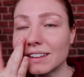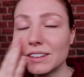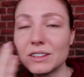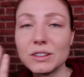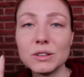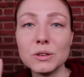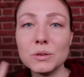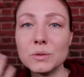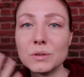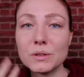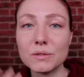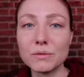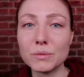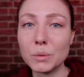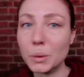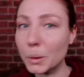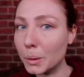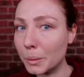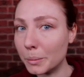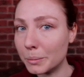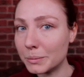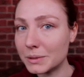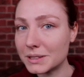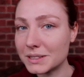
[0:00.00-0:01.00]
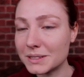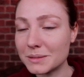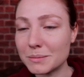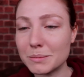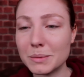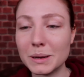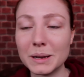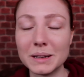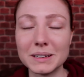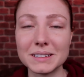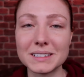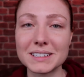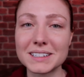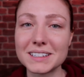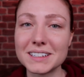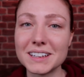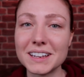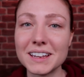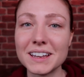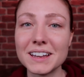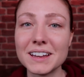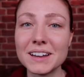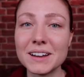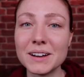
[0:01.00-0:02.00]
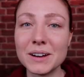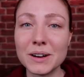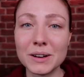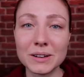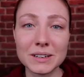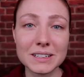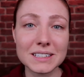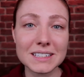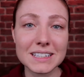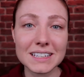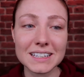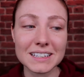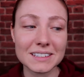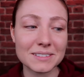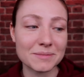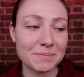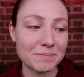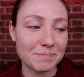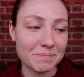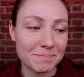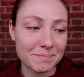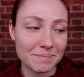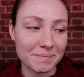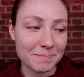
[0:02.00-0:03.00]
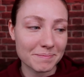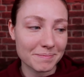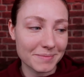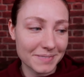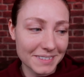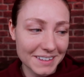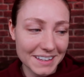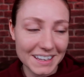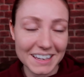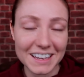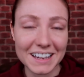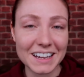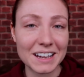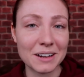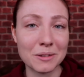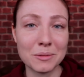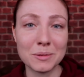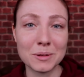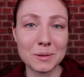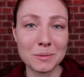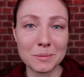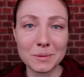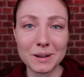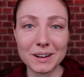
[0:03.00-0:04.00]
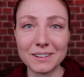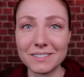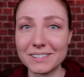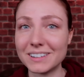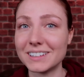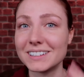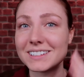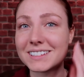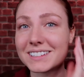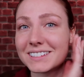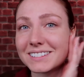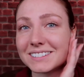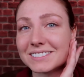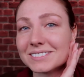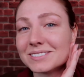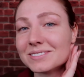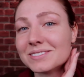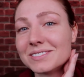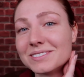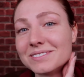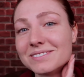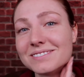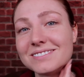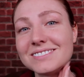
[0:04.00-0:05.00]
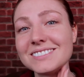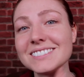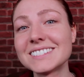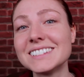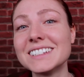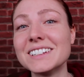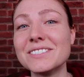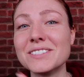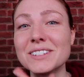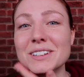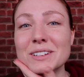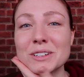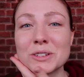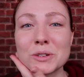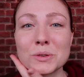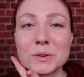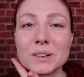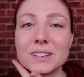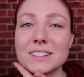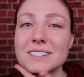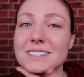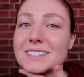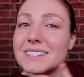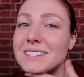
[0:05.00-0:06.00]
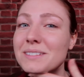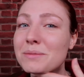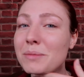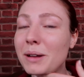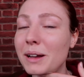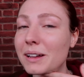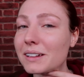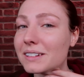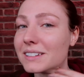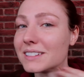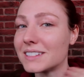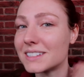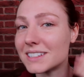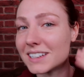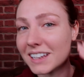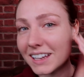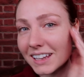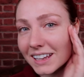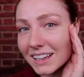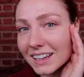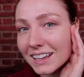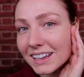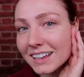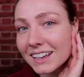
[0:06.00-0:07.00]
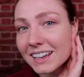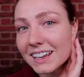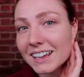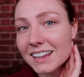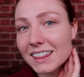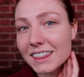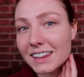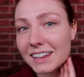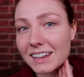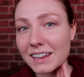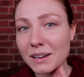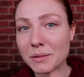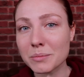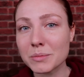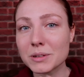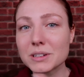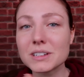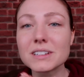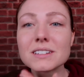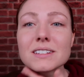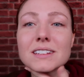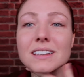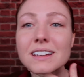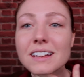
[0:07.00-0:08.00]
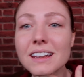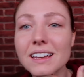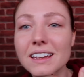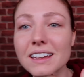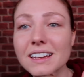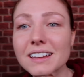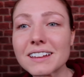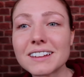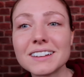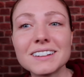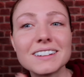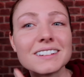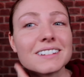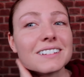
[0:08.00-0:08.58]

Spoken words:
uniformed, but honestly, I wouldn't wear it given a choice, but the camera doesn't lie.